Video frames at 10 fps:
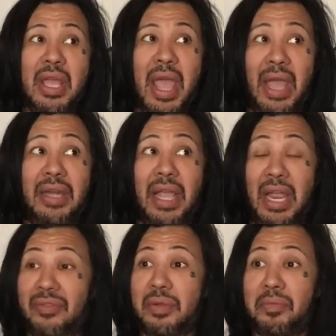And
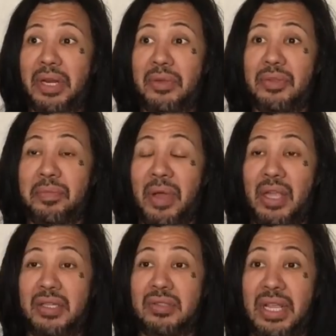everybody was
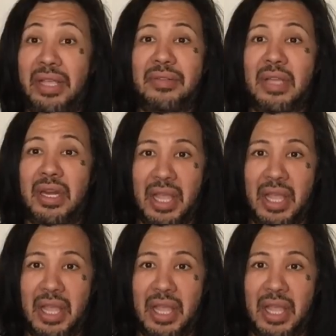buying drinks and